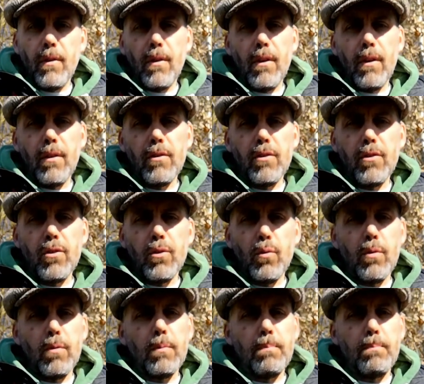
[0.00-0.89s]
a
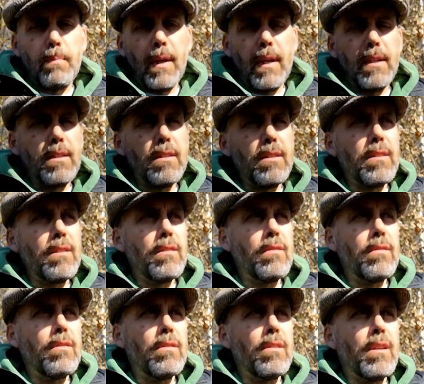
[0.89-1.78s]
short piece
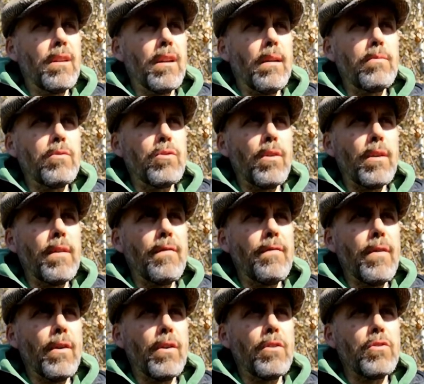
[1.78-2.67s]
that I'm trying to
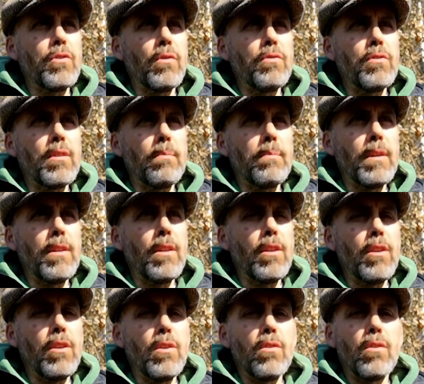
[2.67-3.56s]
focus on something
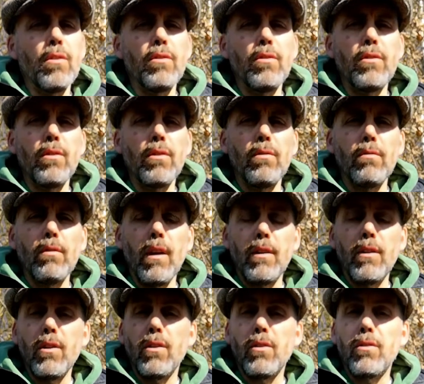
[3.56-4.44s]
that you can do
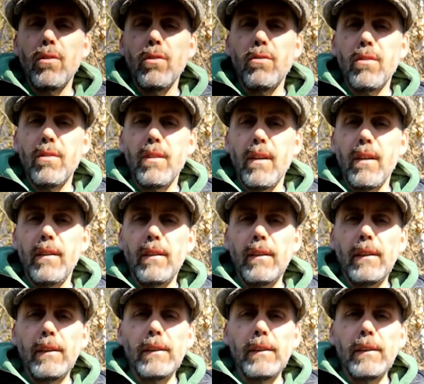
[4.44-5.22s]
and you could do today.